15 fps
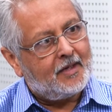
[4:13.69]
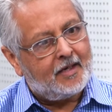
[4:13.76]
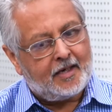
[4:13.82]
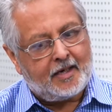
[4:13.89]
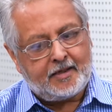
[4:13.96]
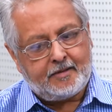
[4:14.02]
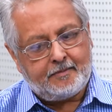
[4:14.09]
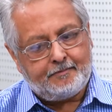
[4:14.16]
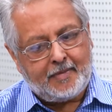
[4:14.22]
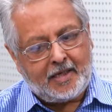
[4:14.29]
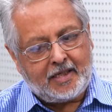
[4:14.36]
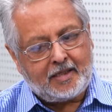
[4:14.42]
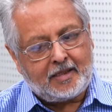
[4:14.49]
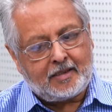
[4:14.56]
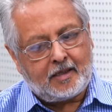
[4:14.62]
and
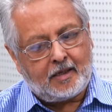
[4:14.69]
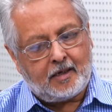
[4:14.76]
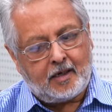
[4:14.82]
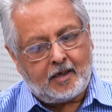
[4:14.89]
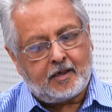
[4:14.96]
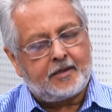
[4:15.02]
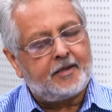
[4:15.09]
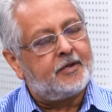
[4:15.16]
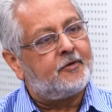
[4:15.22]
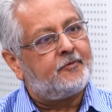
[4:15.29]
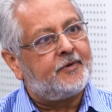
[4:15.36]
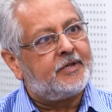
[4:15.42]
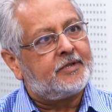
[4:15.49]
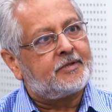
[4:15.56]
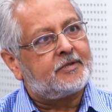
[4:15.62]
make our
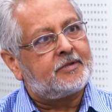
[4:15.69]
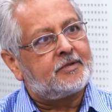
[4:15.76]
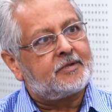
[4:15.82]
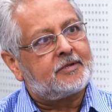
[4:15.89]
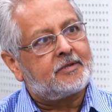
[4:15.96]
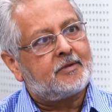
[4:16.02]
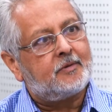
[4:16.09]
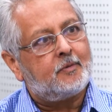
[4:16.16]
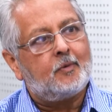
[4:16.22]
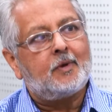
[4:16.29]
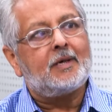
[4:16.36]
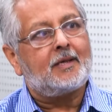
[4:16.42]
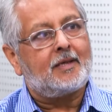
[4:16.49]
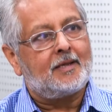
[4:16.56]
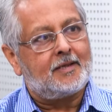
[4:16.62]
innovations
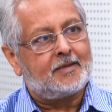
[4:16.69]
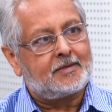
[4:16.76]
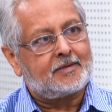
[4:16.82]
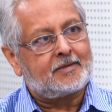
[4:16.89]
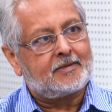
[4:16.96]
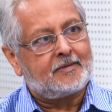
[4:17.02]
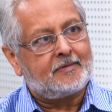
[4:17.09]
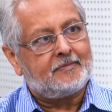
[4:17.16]
world class.